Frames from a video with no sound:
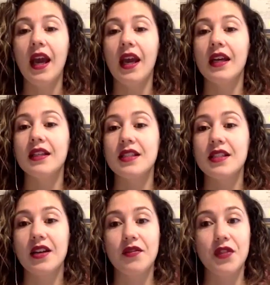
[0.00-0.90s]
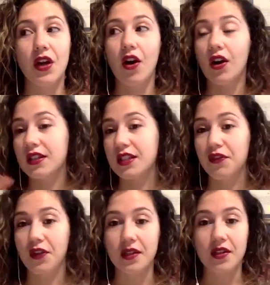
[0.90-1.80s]
And there are
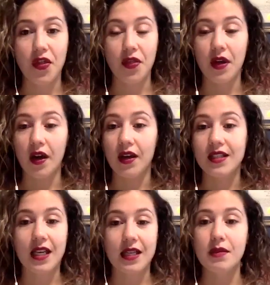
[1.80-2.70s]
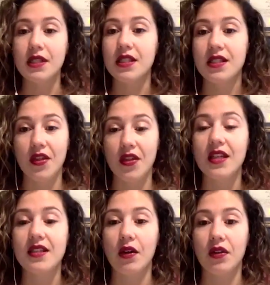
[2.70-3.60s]
different assessments and
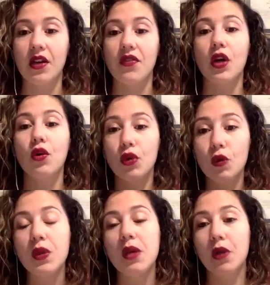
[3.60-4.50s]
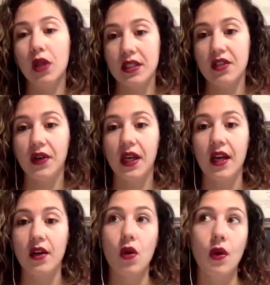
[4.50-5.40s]
things out there that group people in different
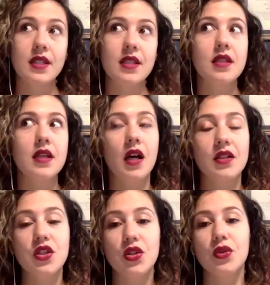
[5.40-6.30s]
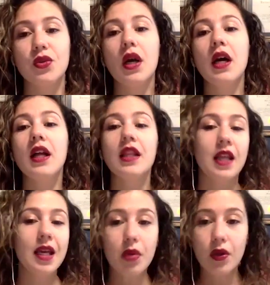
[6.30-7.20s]
categories, not to
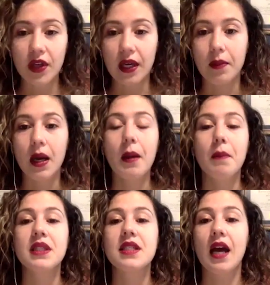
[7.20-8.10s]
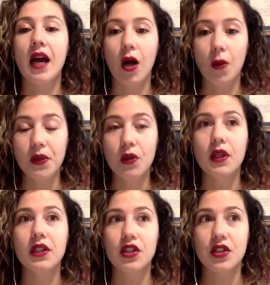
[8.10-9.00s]
label them, but to help you
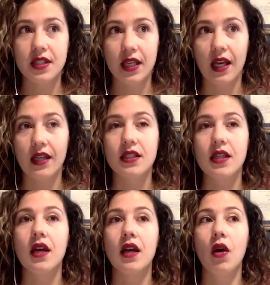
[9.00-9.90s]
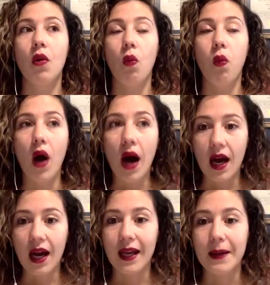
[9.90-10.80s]
understand
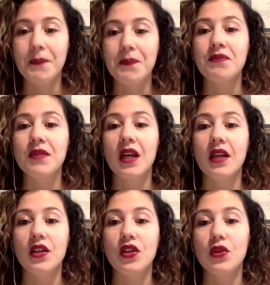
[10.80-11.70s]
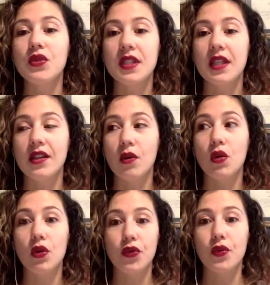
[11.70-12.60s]
why you see the
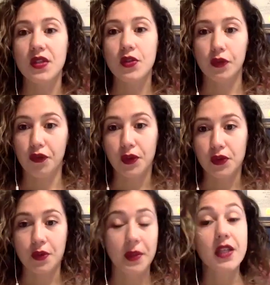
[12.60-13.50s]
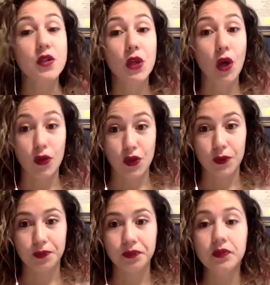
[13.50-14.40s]
world through a certain filter, because we all do.
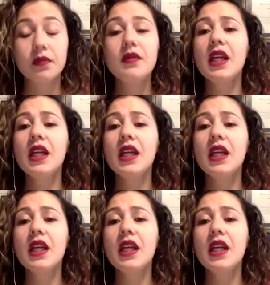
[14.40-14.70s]
And